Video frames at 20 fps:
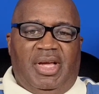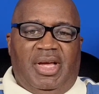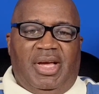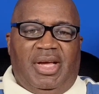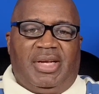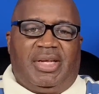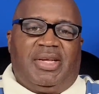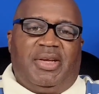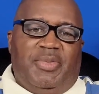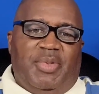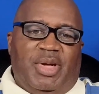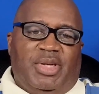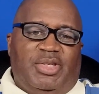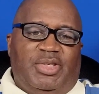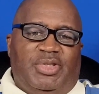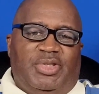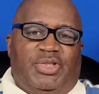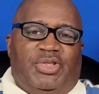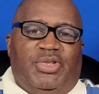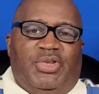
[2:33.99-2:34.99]
had to come back to
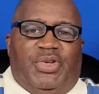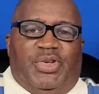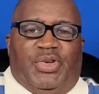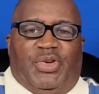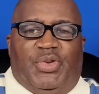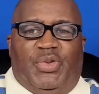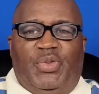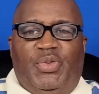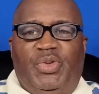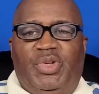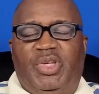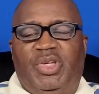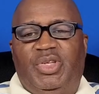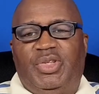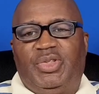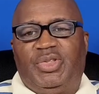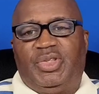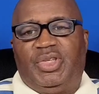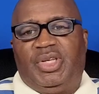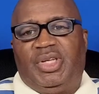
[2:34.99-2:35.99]
the studio
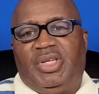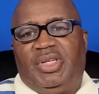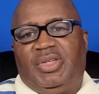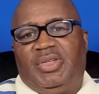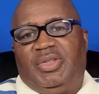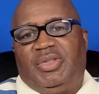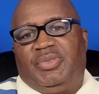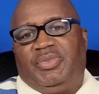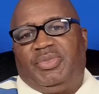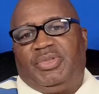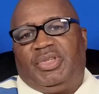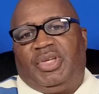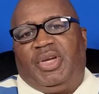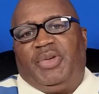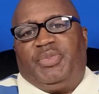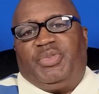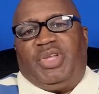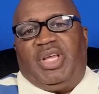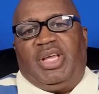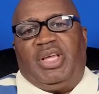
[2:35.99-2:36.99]
and
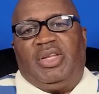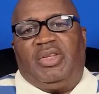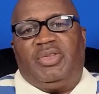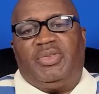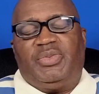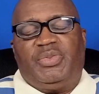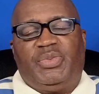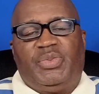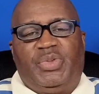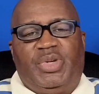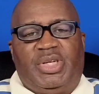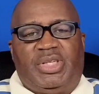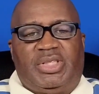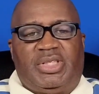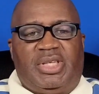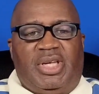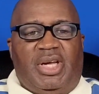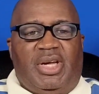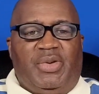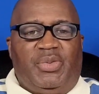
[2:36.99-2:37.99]
update what
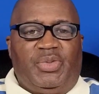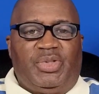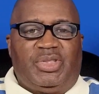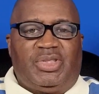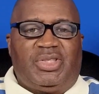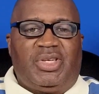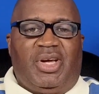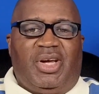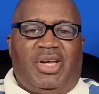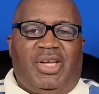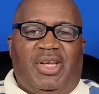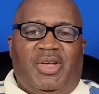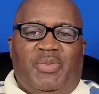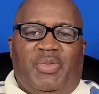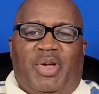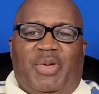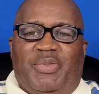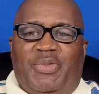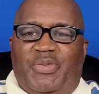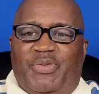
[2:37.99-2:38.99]
I was talking
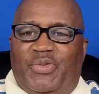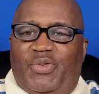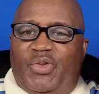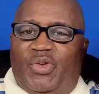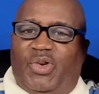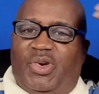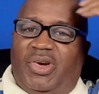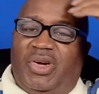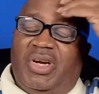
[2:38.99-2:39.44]
about before